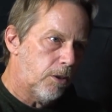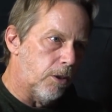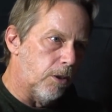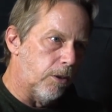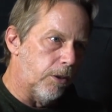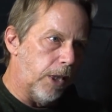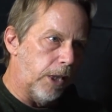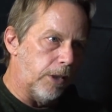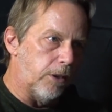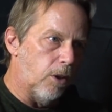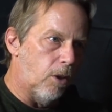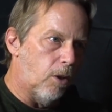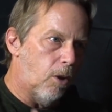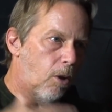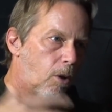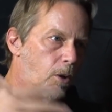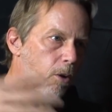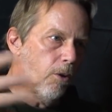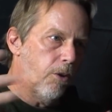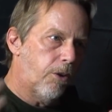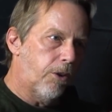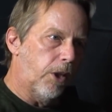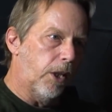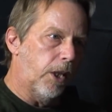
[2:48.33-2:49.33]
So that the
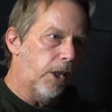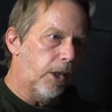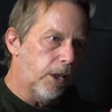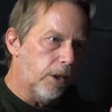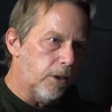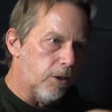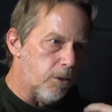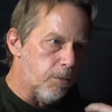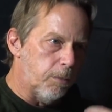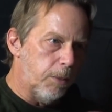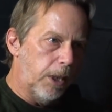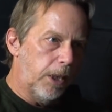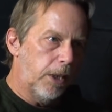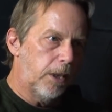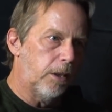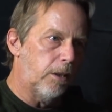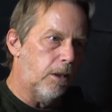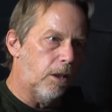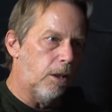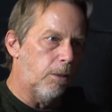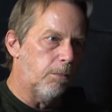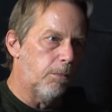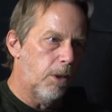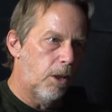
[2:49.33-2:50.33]
whole thing is big and
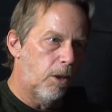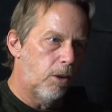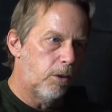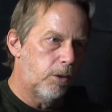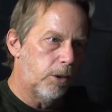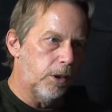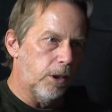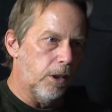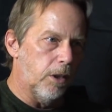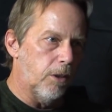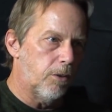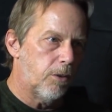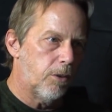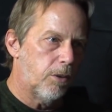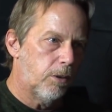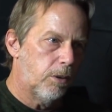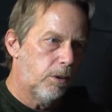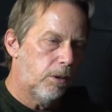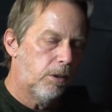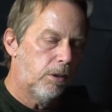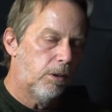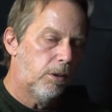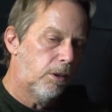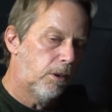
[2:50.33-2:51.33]
harmonious,
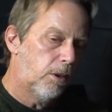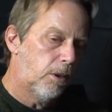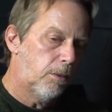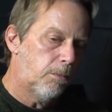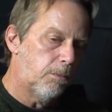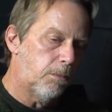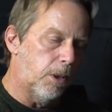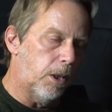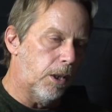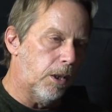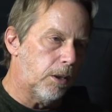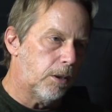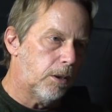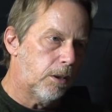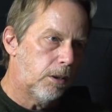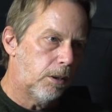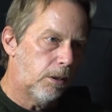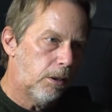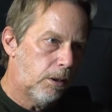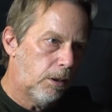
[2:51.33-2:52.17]
but